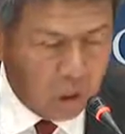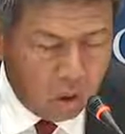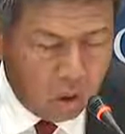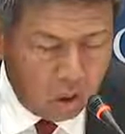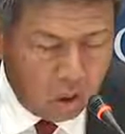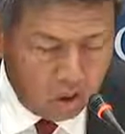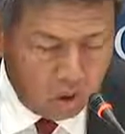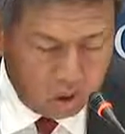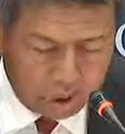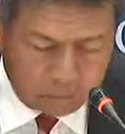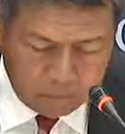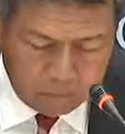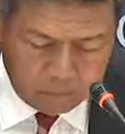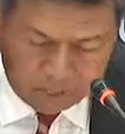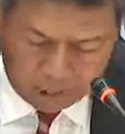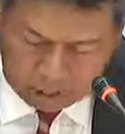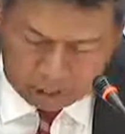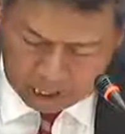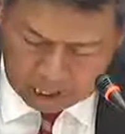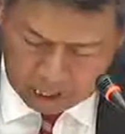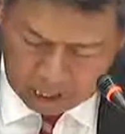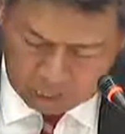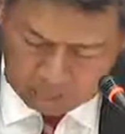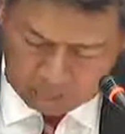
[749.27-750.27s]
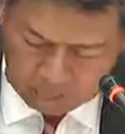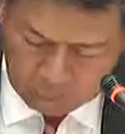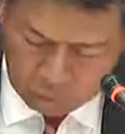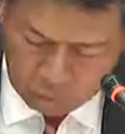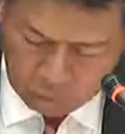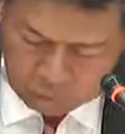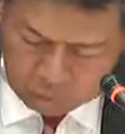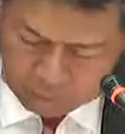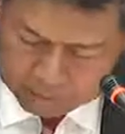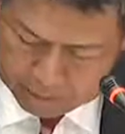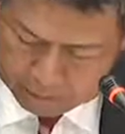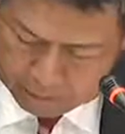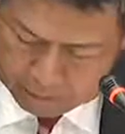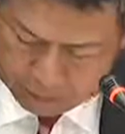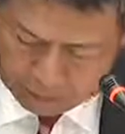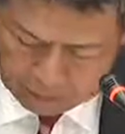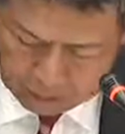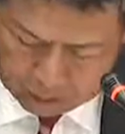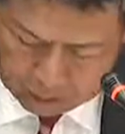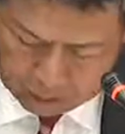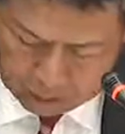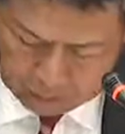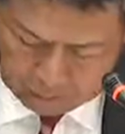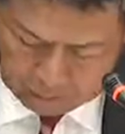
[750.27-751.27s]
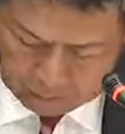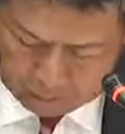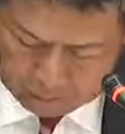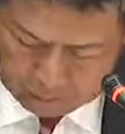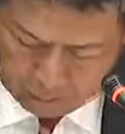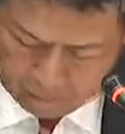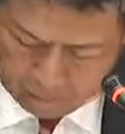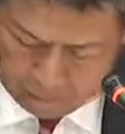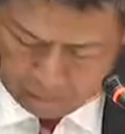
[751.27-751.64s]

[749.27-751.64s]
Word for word: all the maritime movements in the area,